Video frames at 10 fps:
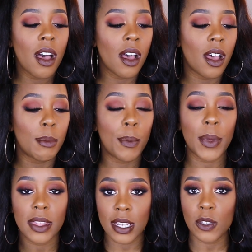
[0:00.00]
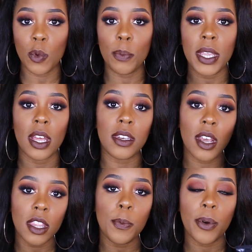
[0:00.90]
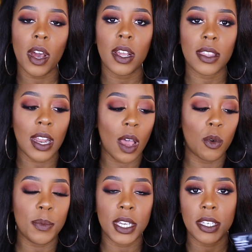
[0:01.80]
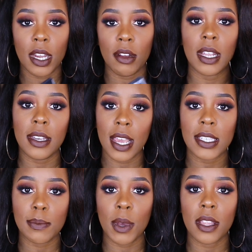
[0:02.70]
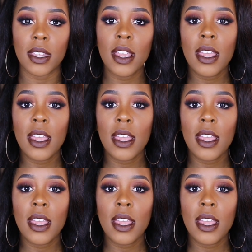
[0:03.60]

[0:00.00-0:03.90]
Um, but this will be another product that I will be sharing next month